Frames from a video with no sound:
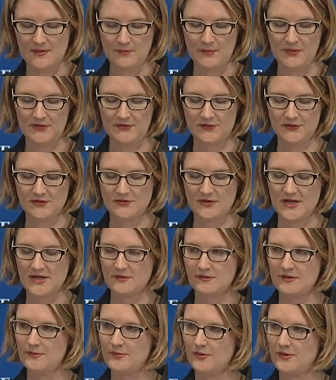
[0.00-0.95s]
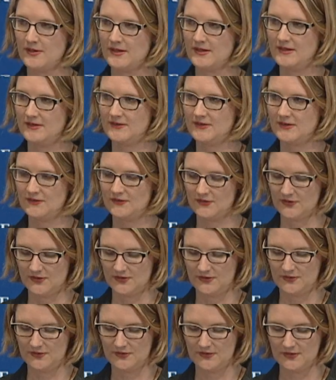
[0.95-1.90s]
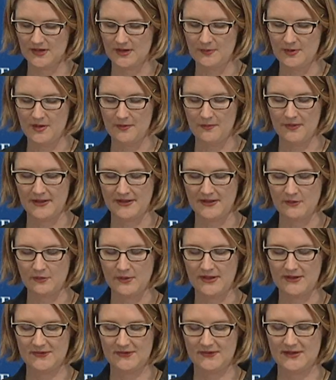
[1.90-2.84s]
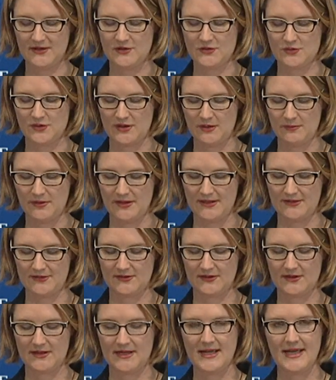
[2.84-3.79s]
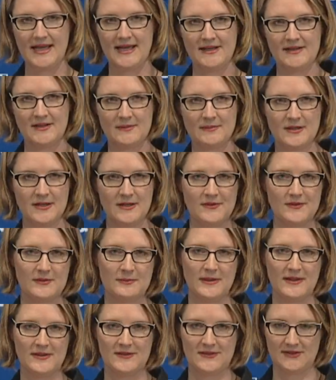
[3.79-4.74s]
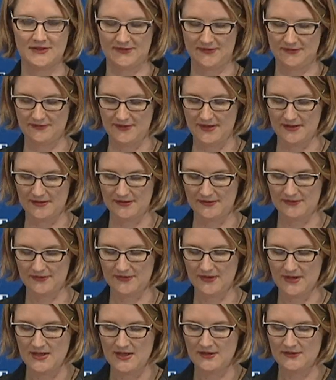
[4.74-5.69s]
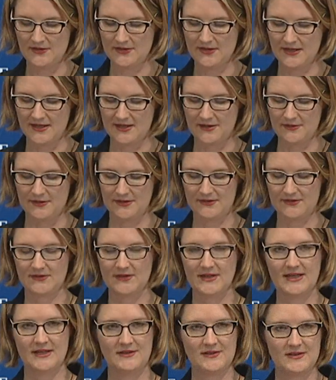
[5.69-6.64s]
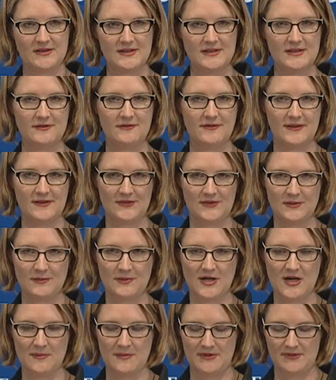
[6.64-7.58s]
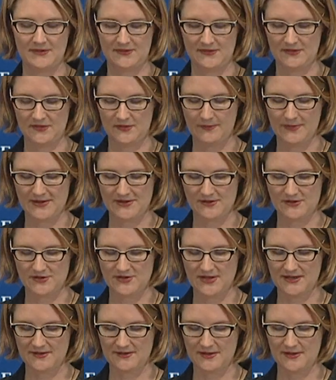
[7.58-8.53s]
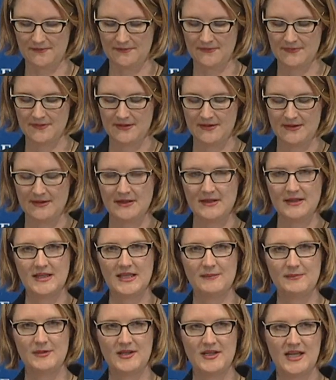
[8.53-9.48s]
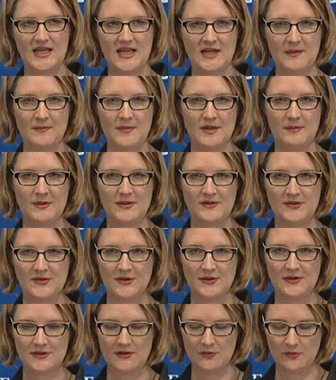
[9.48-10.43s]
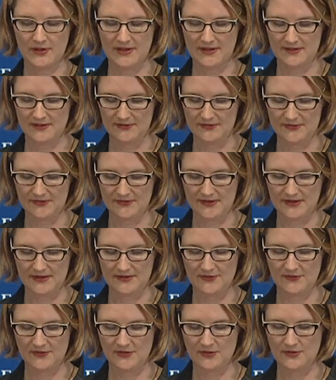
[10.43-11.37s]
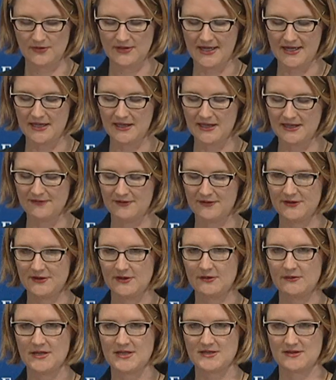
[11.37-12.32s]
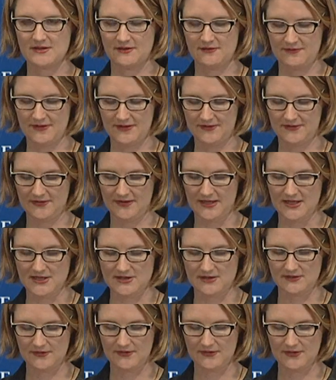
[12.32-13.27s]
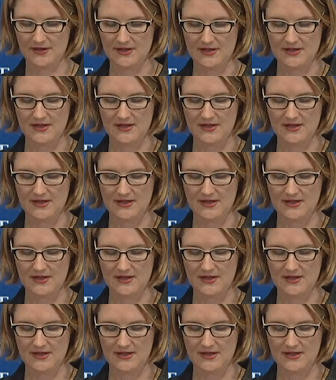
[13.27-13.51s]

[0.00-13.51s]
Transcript: Mr. Drake reported his concerns about money wasted on Trailblazer and about domestic surveillance to Congress and to the Defense Department's Inspector General. He became a material witness in two 9 11 congressional investigations,